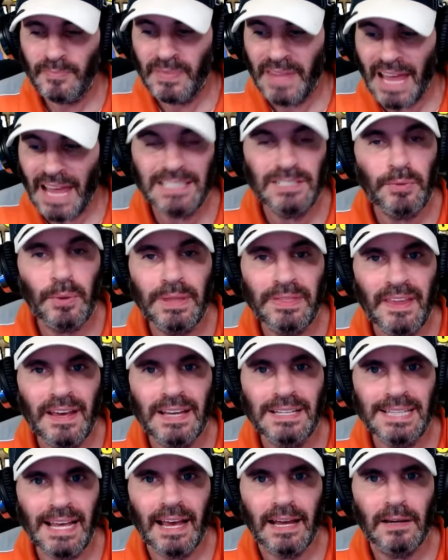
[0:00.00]
That's what they
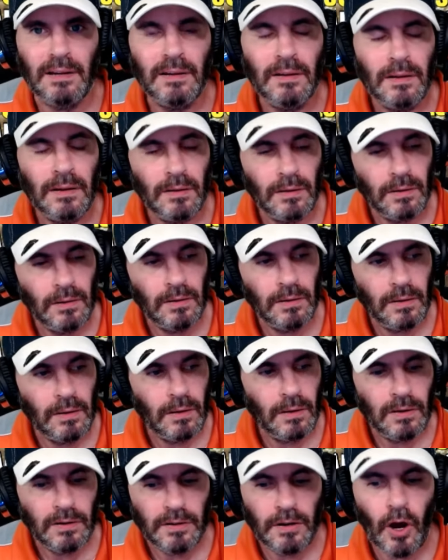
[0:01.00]
say.
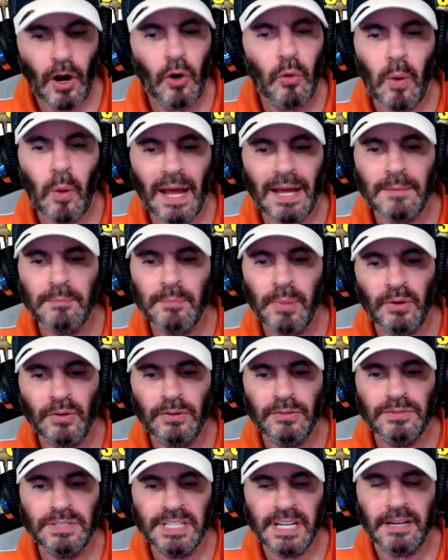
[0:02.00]
No way
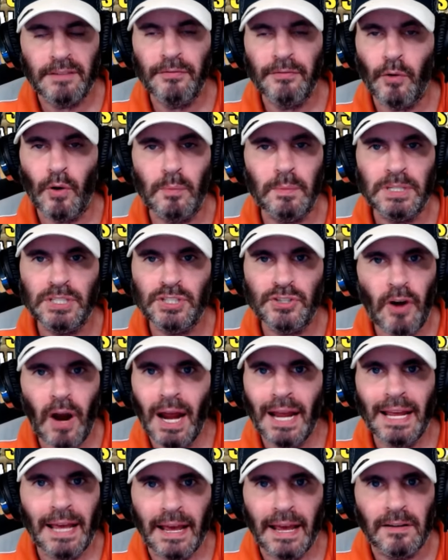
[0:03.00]
balloons can form a
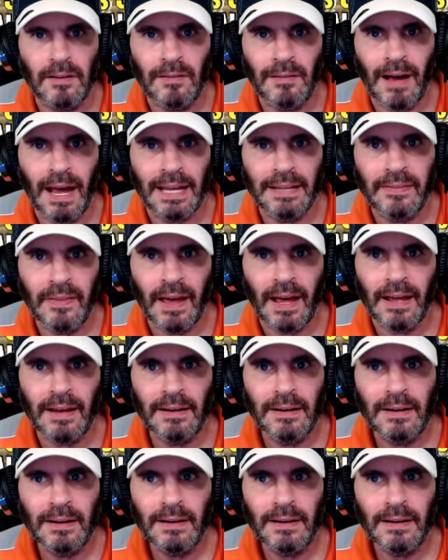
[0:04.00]
triangle like that.